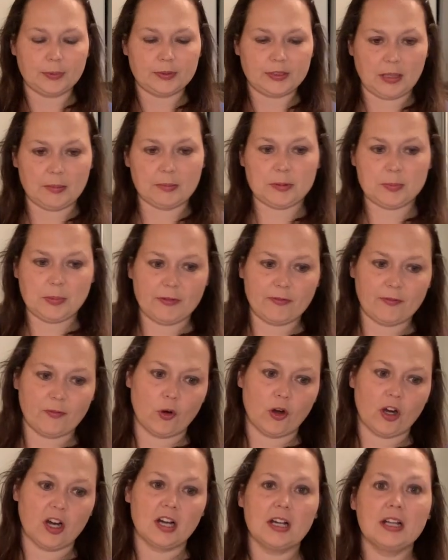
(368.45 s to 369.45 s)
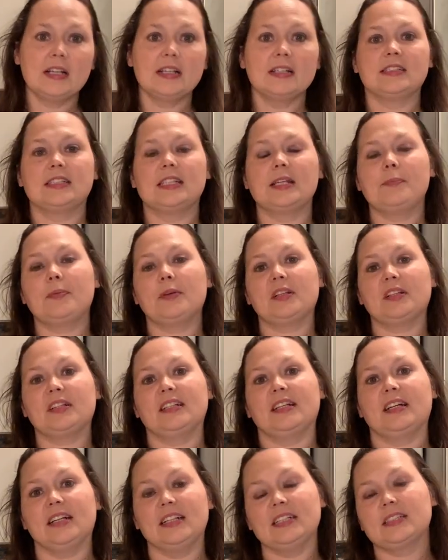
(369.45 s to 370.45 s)
times before.
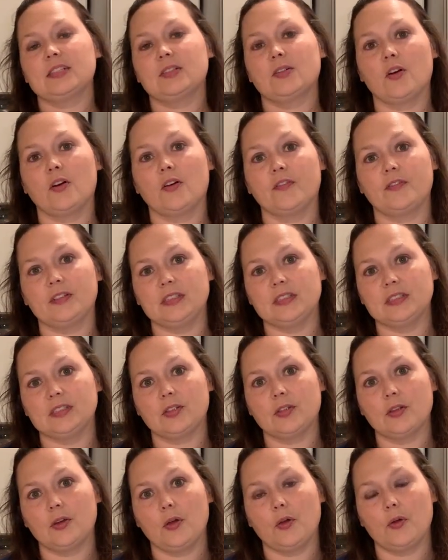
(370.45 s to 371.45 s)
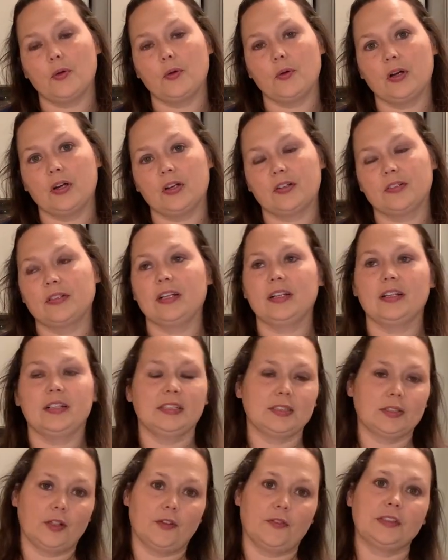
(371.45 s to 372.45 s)
Typically iced coffees though, or not
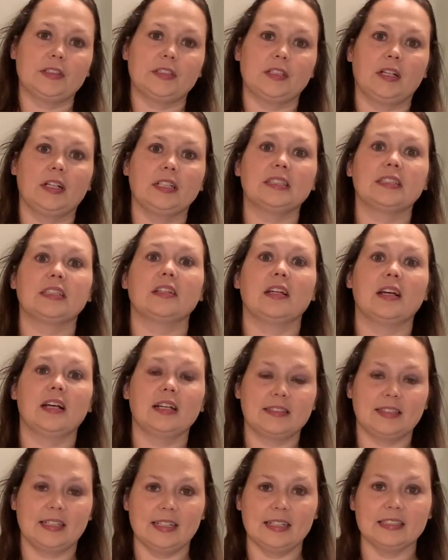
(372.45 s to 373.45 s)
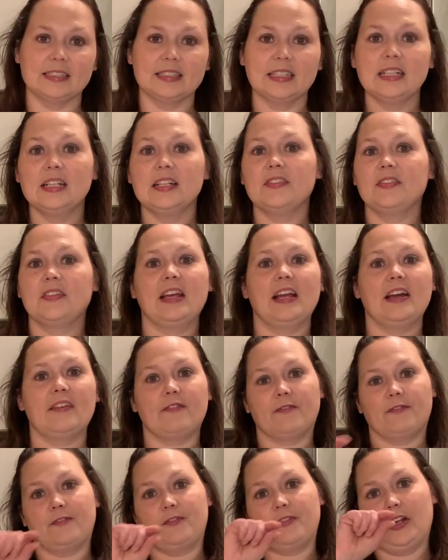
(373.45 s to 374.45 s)
iced coffees, iced lattes, they have
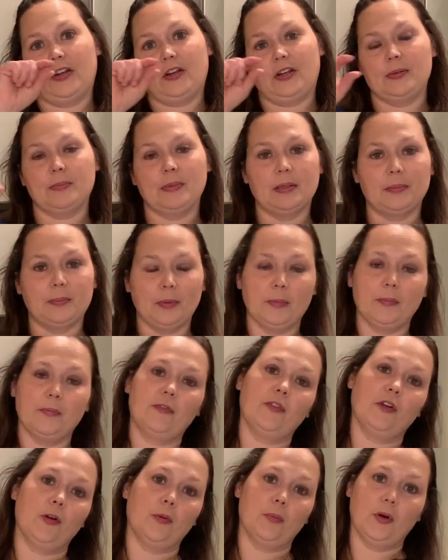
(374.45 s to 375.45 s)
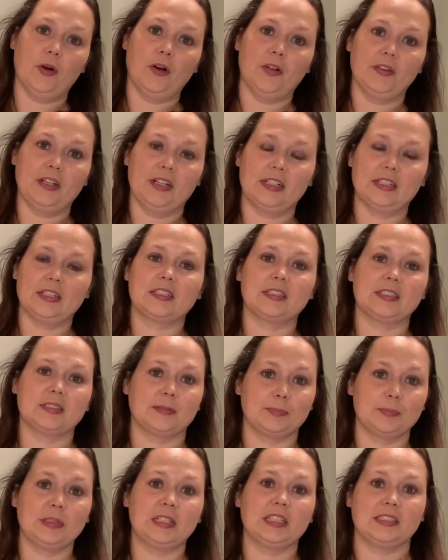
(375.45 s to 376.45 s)
very minimum foam on there
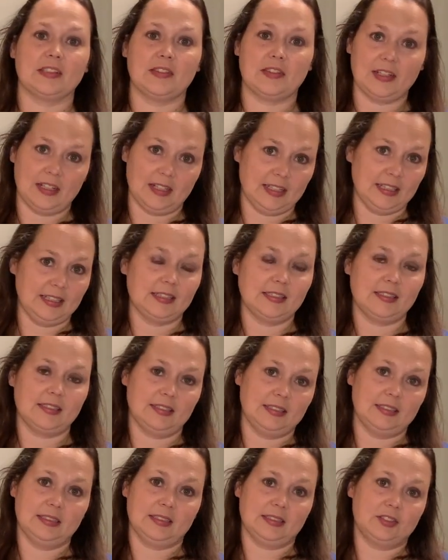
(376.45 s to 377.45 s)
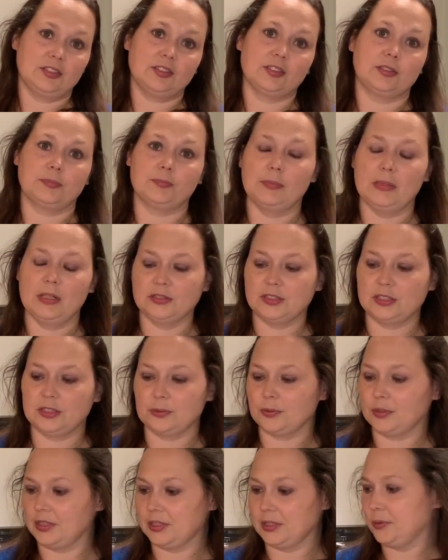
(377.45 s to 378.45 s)
because of the ice. Ice just melts it
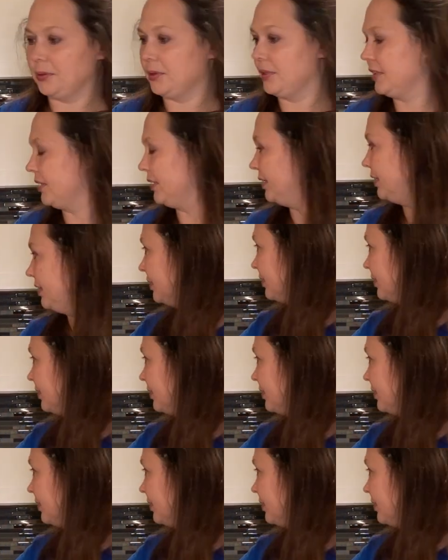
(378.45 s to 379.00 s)
really quickly.